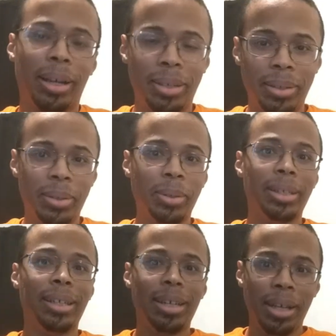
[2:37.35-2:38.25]
I couldn't do
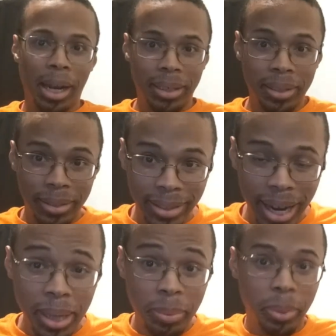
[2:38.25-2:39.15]
it. I did a
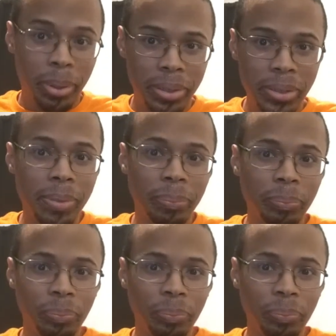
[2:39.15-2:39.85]
second push.